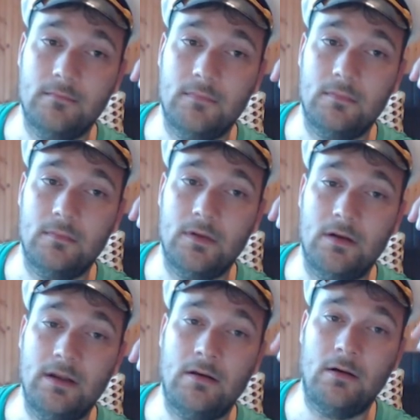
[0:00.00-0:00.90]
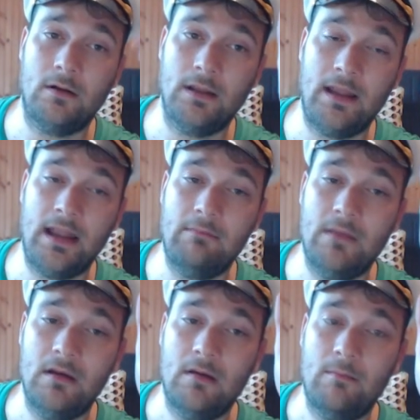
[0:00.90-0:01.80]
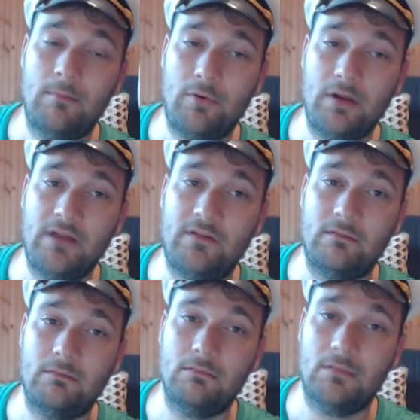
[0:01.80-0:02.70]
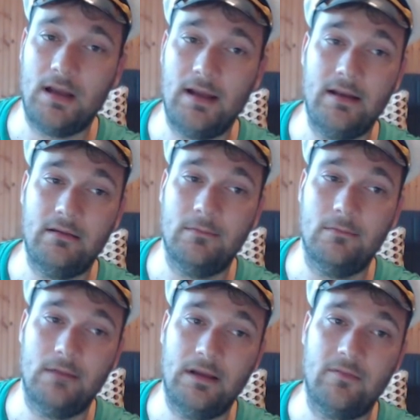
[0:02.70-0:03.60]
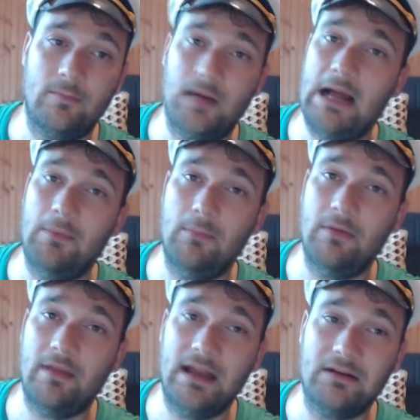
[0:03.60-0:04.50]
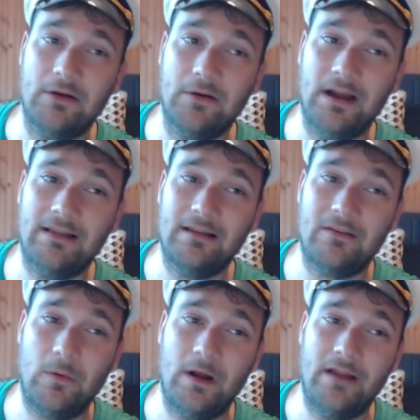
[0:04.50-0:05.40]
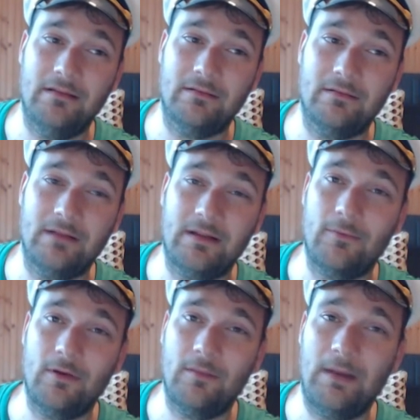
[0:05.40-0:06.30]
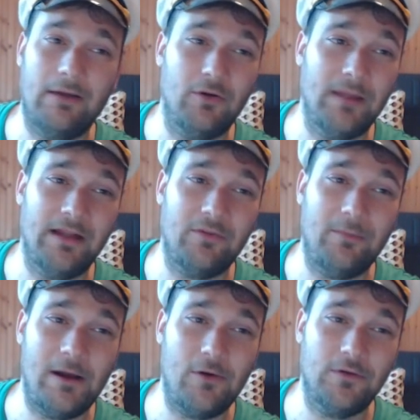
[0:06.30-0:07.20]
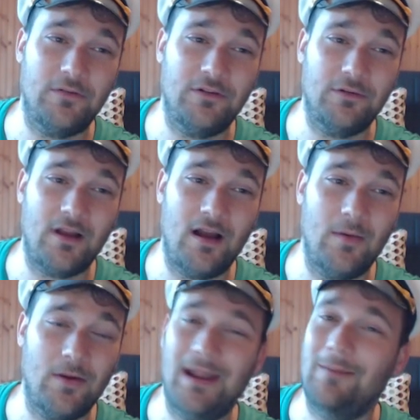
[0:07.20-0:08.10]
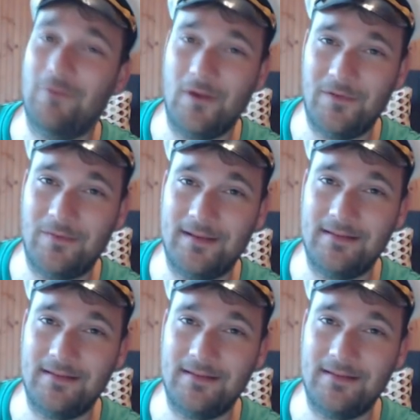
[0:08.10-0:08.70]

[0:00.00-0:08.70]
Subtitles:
You know, in the early game, Priest kind of has a problem with aggro, right? That's where the Pyromancer Power Word Shield combo came from, is because they